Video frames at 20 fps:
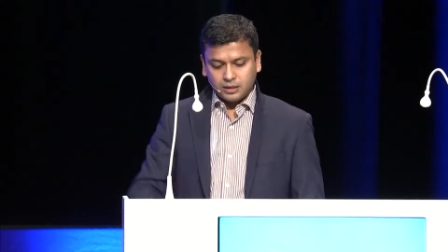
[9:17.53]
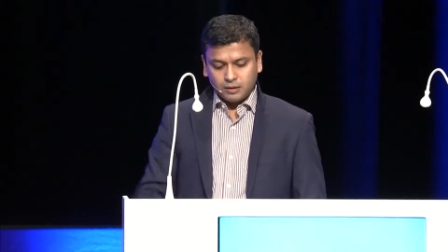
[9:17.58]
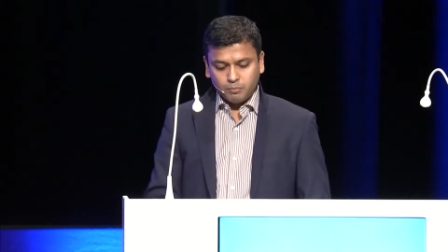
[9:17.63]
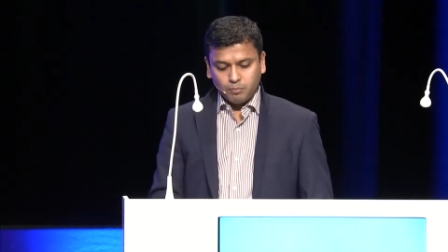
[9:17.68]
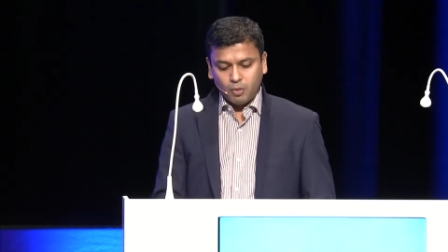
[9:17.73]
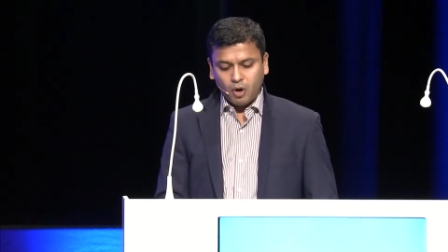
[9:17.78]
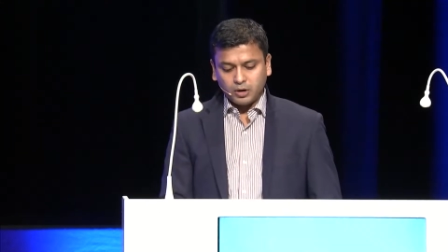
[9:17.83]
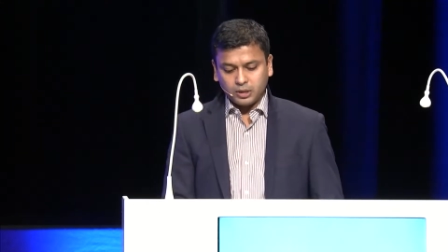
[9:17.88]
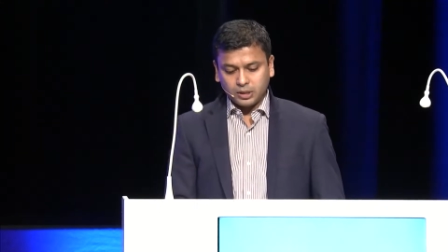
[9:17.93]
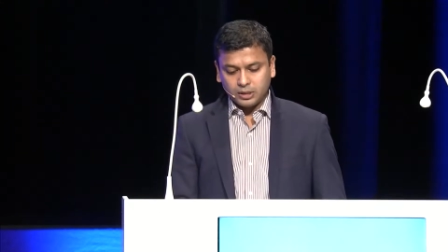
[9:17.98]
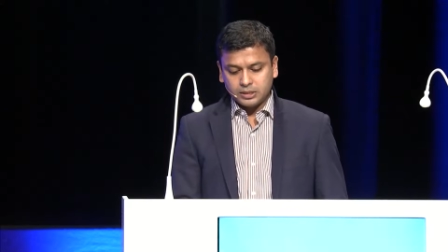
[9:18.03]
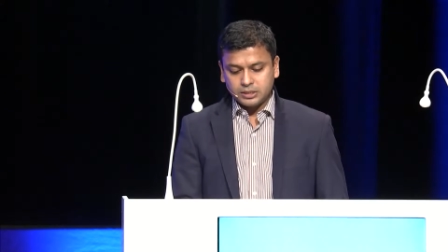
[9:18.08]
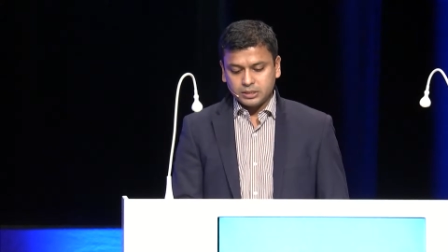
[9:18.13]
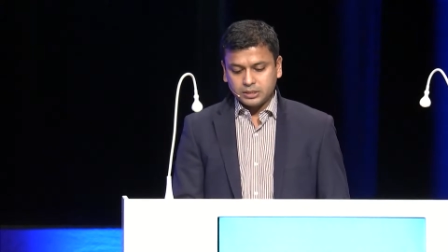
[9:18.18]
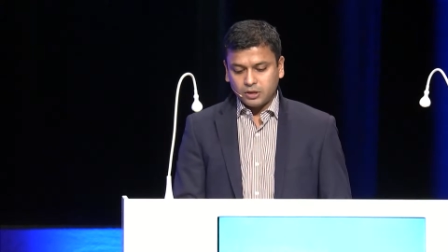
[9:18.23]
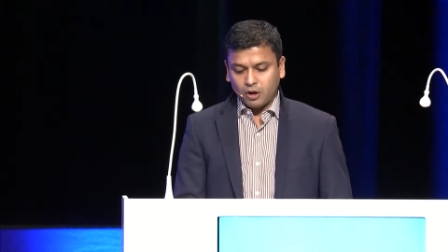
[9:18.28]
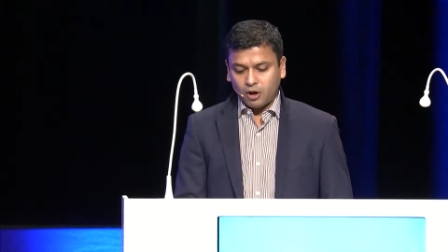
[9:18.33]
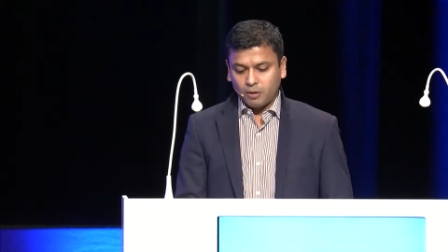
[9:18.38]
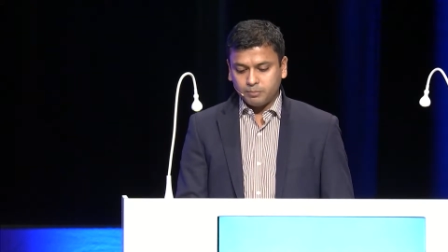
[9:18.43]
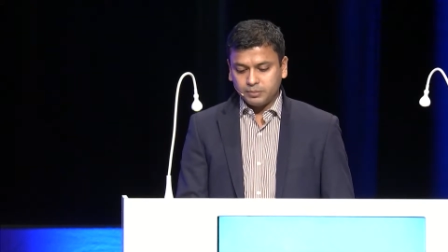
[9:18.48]

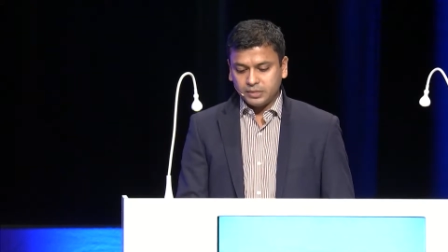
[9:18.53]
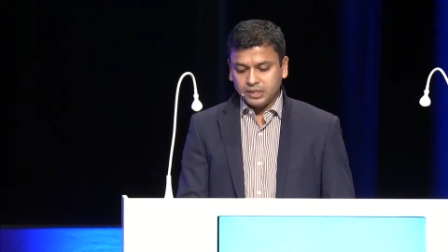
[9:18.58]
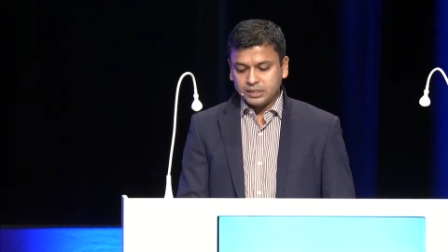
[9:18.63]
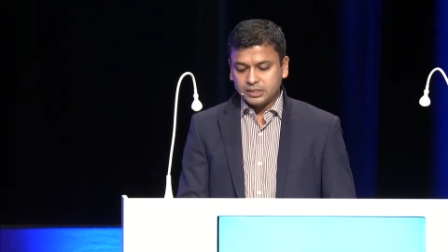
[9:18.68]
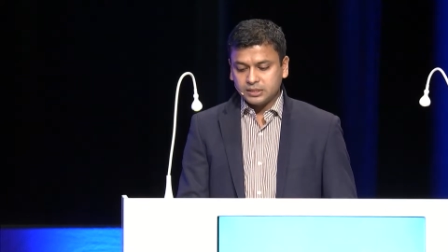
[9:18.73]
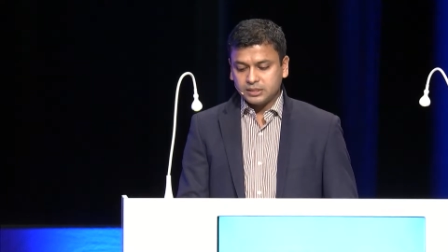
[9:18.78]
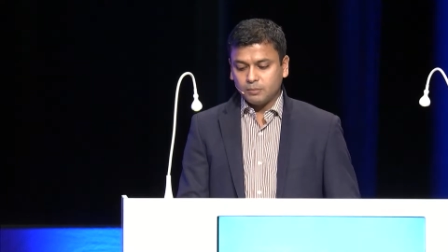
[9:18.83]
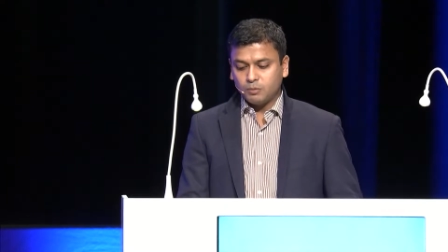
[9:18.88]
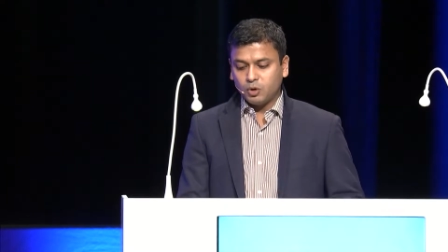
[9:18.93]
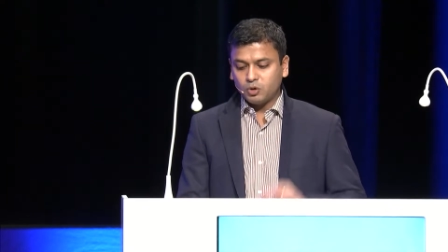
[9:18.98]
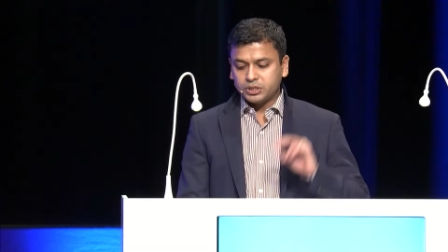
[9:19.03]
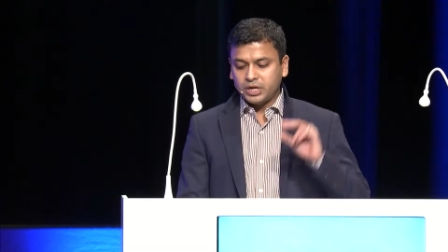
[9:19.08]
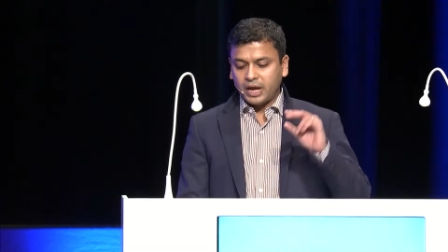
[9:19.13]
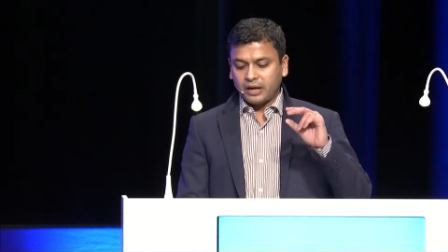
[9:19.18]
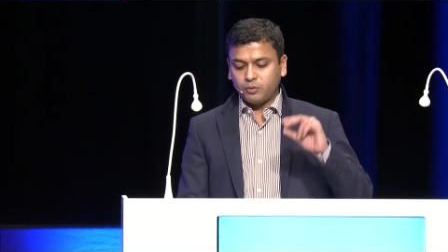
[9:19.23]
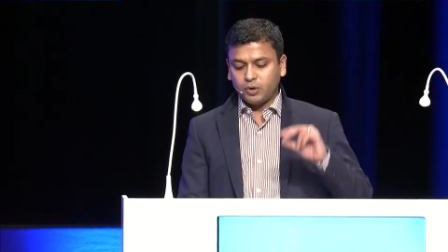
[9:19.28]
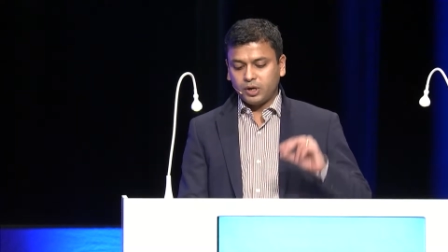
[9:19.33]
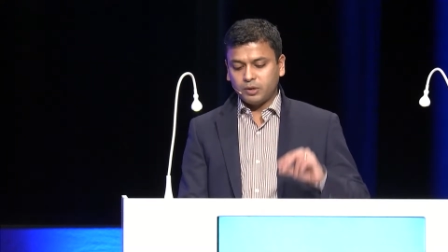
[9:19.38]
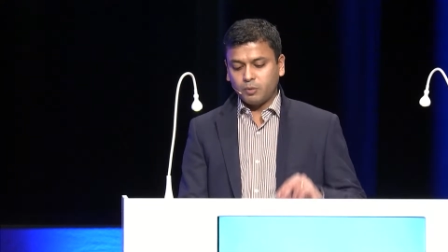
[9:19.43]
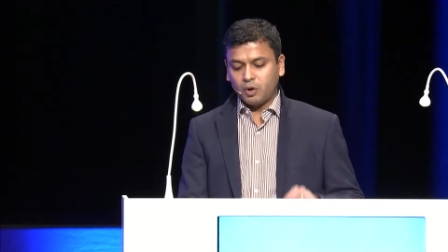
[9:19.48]
models of this is the most
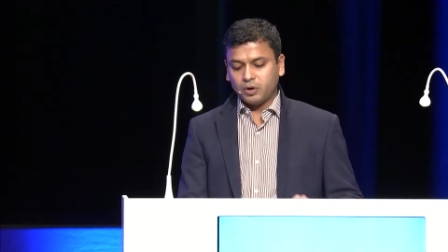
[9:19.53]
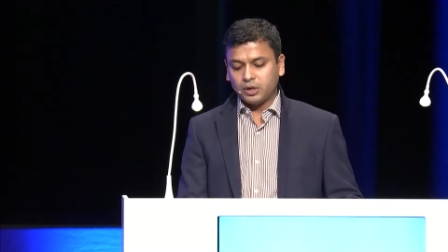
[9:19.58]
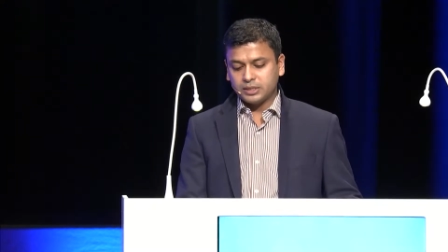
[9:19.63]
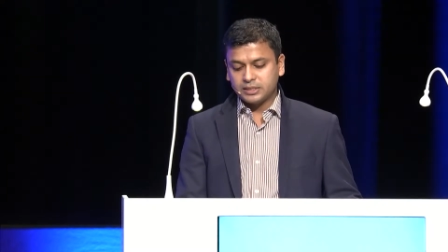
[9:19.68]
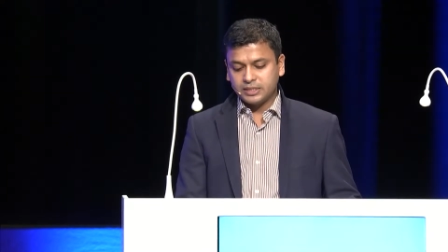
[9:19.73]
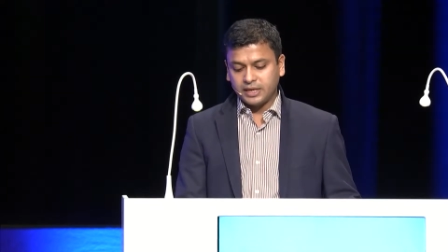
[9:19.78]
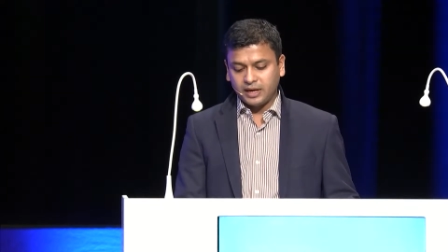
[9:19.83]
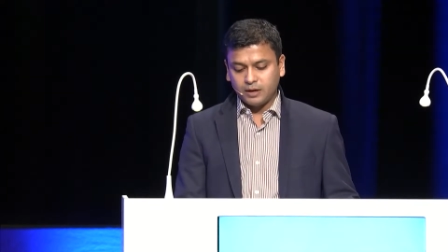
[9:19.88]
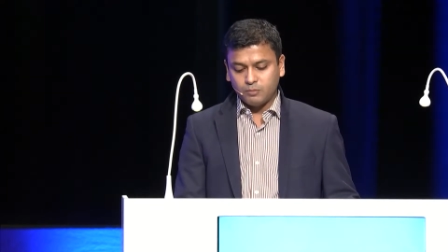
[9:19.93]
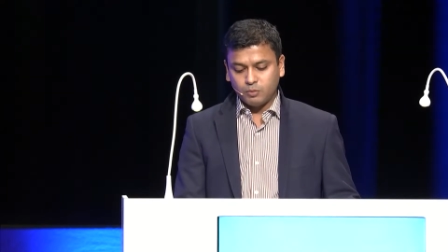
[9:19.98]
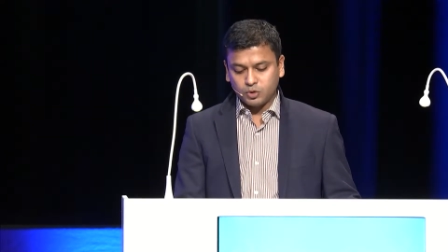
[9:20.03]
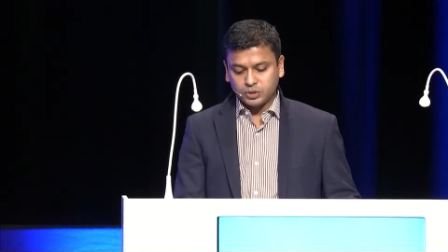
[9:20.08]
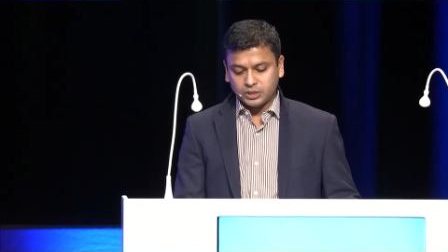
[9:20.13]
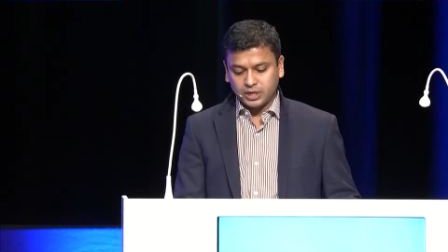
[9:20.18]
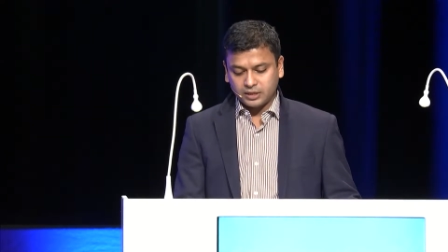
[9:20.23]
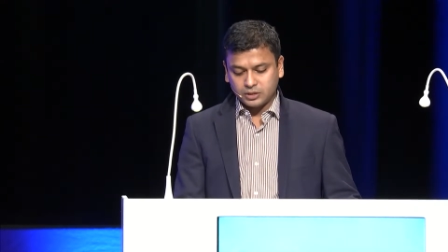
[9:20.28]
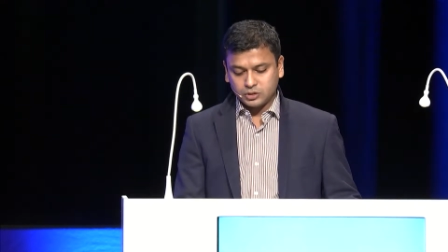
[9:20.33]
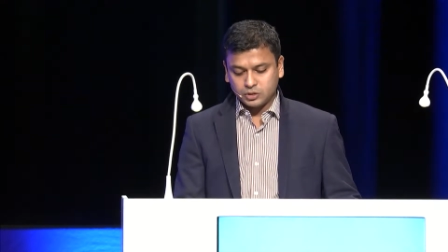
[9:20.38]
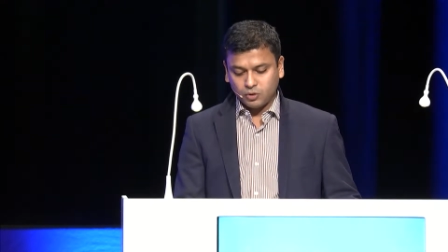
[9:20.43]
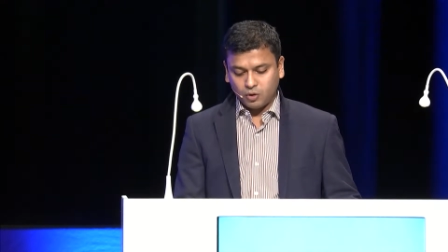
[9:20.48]
accurate model, second most,
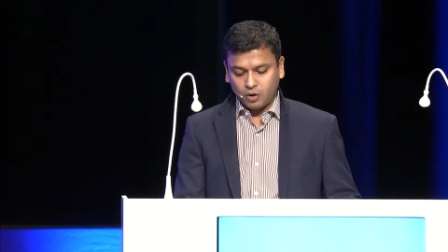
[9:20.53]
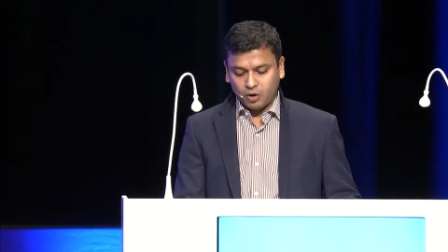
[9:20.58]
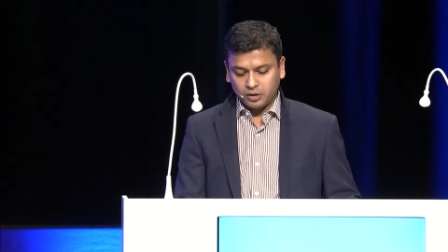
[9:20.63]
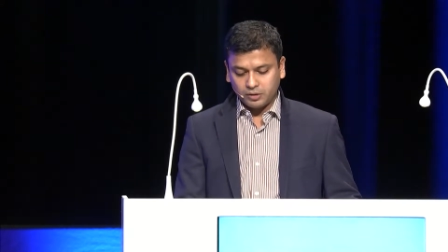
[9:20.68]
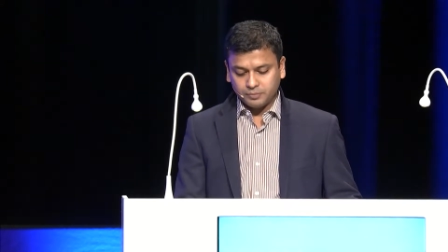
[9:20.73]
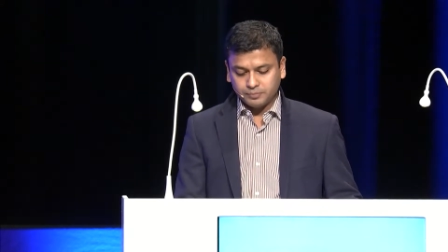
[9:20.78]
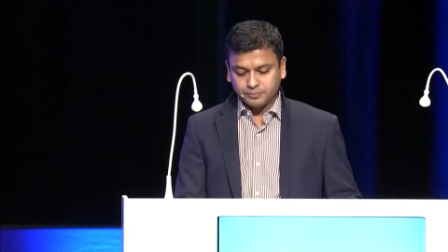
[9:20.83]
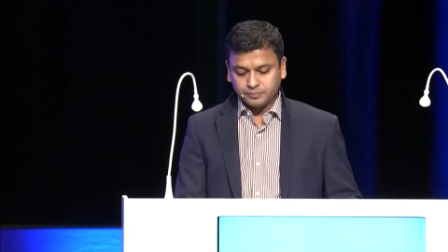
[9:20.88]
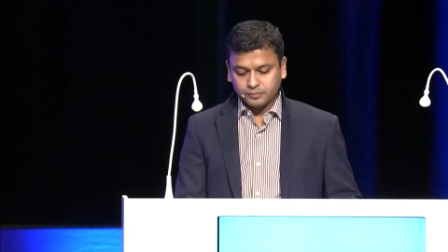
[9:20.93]
and so on.